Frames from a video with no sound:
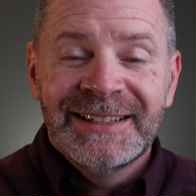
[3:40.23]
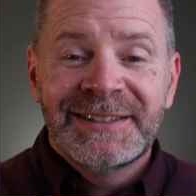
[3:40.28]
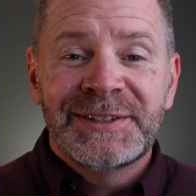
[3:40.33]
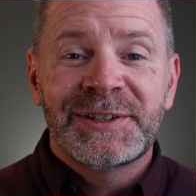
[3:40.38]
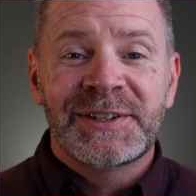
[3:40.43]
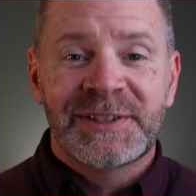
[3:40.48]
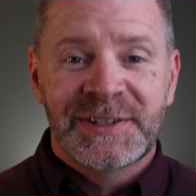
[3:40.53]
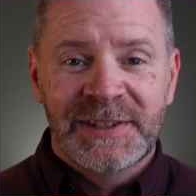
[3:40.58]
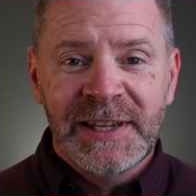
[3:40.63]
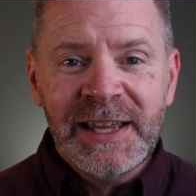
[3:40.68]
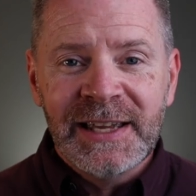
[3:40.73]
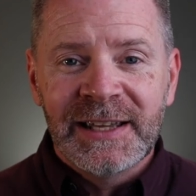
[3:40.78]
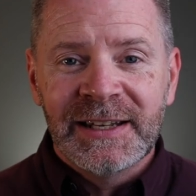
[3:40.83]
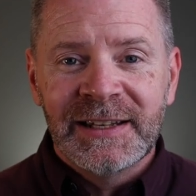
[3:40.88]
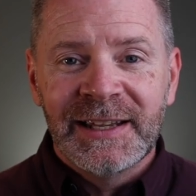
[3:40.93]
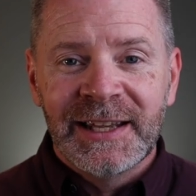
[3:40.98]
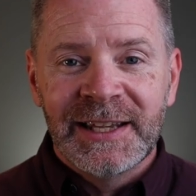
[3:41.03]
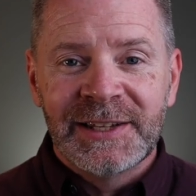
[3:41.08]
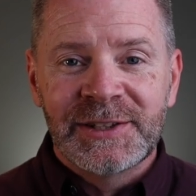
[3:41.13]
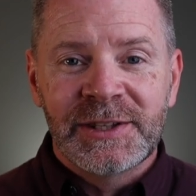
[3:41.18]

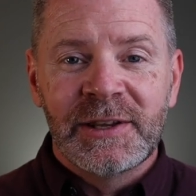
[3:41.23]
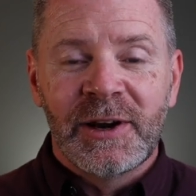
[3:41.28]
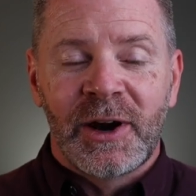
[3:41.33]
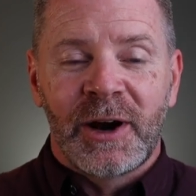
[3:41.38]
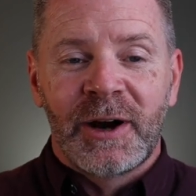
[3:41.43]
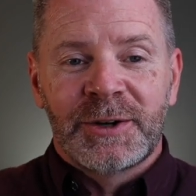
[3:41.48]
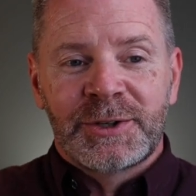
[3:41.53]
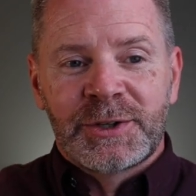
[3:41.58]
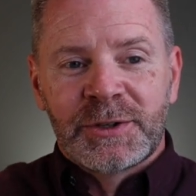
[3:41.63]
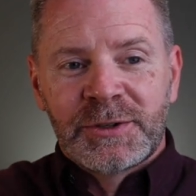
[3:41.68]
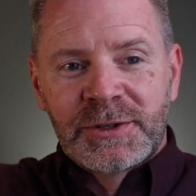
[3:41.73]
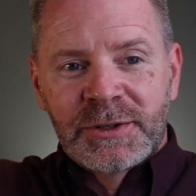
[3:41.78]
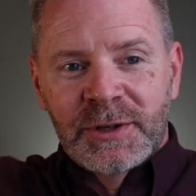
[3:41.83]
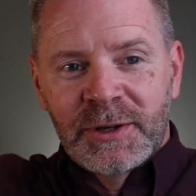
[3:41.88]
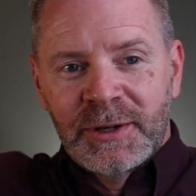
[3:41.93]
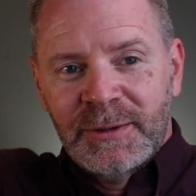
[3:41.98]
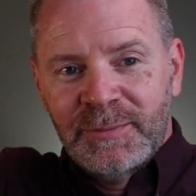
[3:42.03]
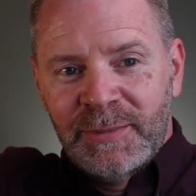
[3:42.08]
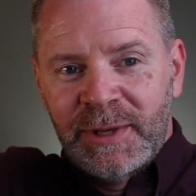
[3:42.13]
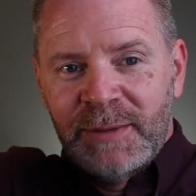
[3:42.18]
Sin is the archer's
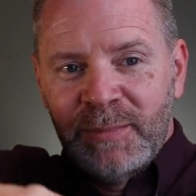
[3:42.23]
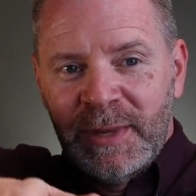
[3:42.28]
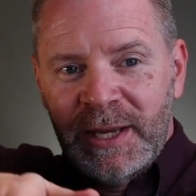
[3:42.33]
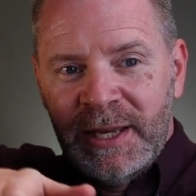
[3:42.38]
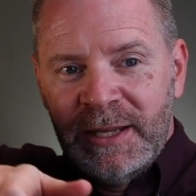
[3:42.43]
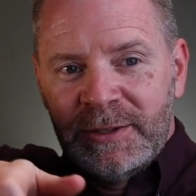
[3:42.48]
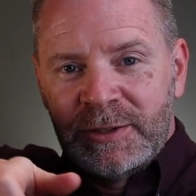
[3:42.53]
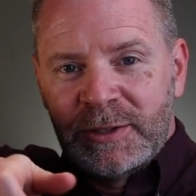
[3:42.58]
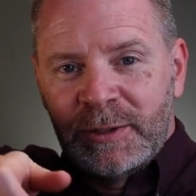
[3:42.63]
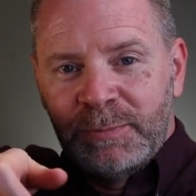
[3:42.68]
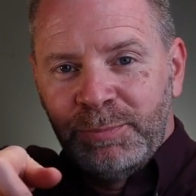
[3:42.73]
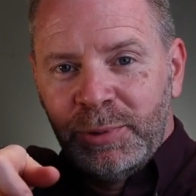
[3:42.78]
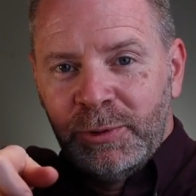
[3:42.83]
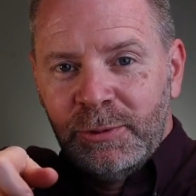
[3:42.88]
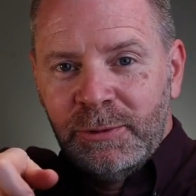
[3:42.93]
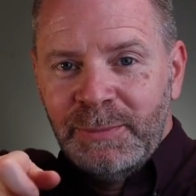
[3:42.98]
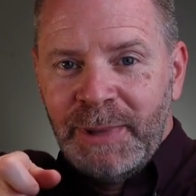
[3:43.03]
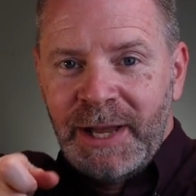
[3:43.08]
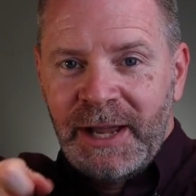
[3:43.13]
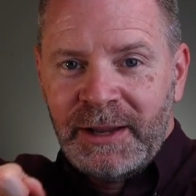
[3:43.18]
term that means to
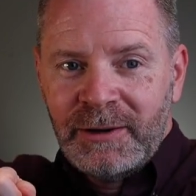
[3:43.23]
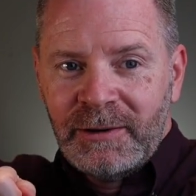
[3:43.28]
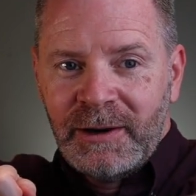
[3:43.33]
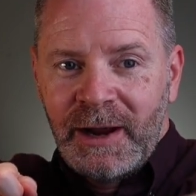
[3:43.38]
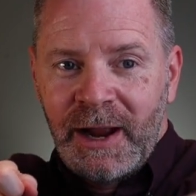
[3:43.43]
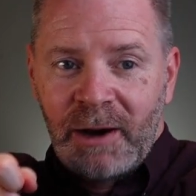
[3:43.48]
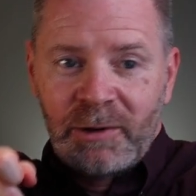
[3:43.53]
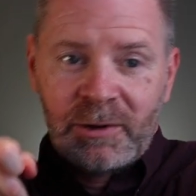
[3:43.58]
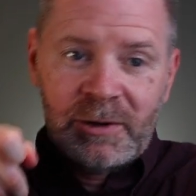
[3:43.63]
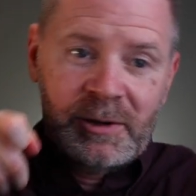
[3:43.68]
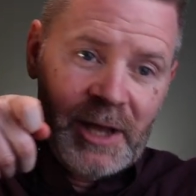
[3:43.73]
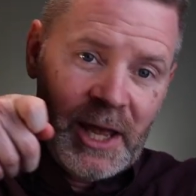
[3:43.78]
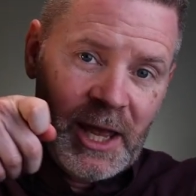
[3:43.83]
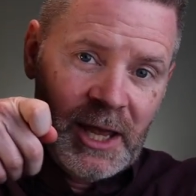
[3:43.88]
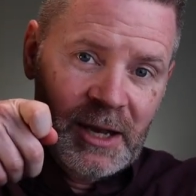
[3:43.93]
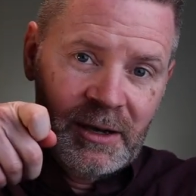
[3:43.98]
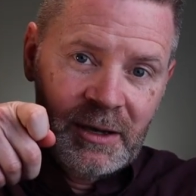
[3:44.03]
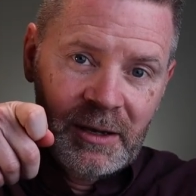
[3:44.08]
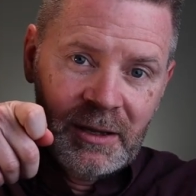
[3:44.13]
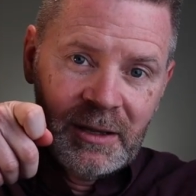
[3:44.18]
pull back your arrow
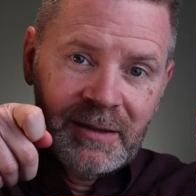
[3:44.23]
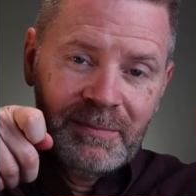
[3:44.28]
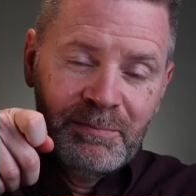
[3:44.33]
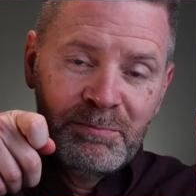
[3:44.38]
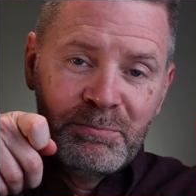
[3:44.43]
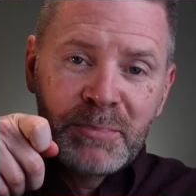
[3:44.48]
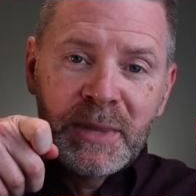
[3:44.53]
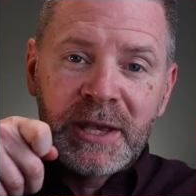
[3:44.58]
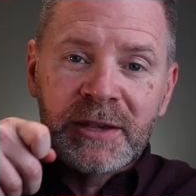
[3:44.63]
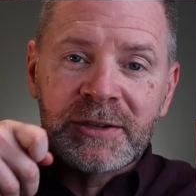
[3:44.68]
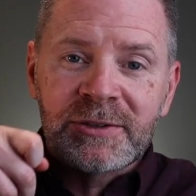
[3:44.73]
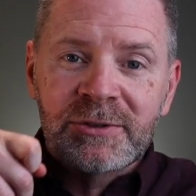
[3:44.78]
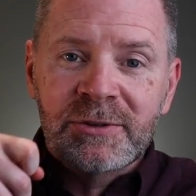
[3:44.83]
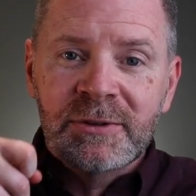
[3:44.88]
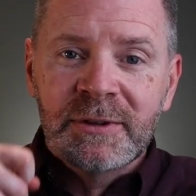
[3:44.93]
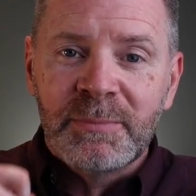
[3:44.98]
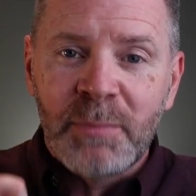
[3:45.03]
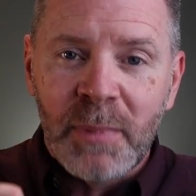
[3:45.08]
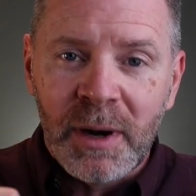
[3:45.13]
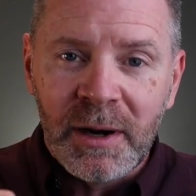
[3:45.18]
and miss
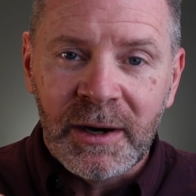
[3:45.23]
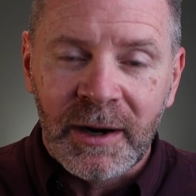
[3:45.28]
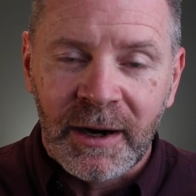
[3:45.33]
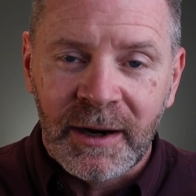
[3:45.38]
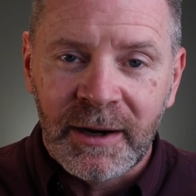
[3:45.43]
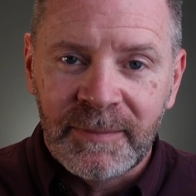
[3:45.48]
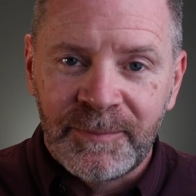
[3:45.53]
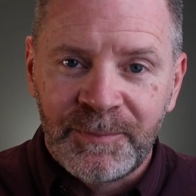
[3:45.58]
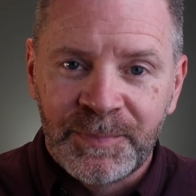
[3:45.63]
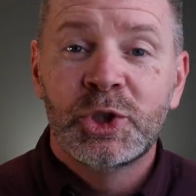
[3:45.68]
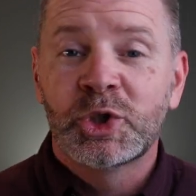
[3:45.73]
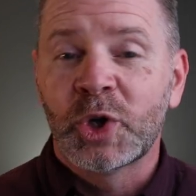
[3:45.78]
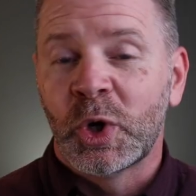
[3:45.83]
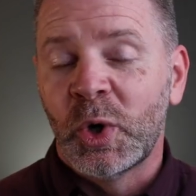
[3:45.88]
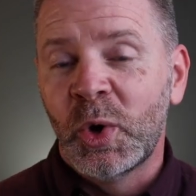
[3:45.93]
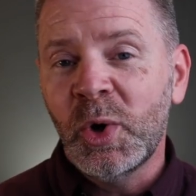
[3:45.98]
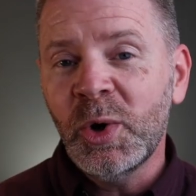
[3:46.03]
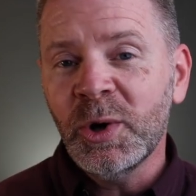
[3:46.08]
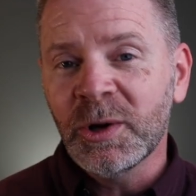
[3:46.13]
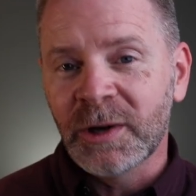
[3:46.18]
the mark.
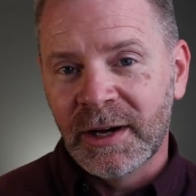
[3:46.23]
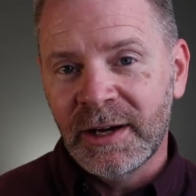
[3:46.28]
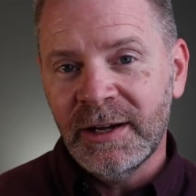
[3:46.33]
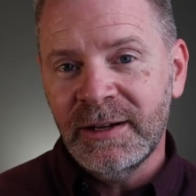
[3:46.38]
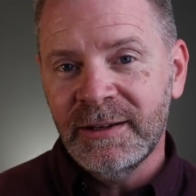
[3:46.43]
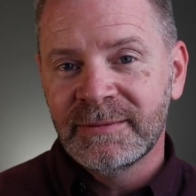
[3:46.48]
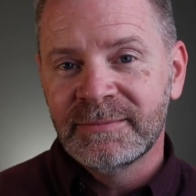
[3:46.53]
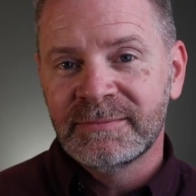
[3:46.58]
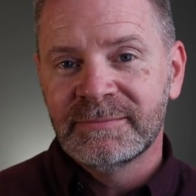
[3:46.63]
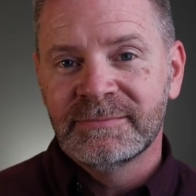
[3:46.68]
Torah,